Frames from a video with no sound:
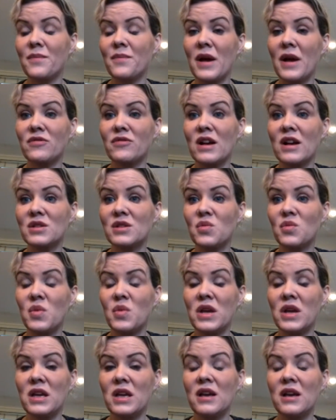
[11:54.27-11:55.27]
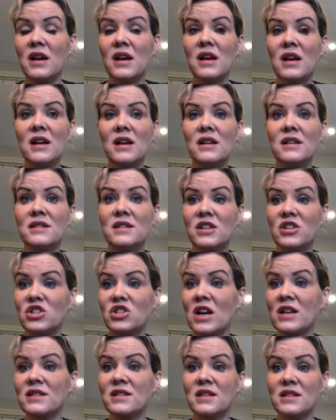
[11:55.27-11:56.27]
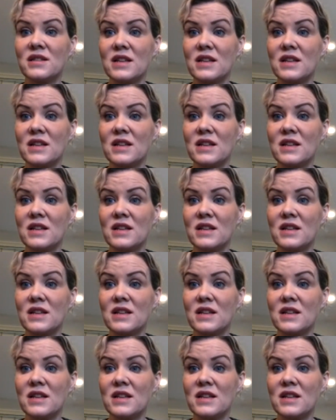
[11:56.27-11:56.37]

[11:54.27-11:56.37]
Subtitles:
And bed rest, we suggest,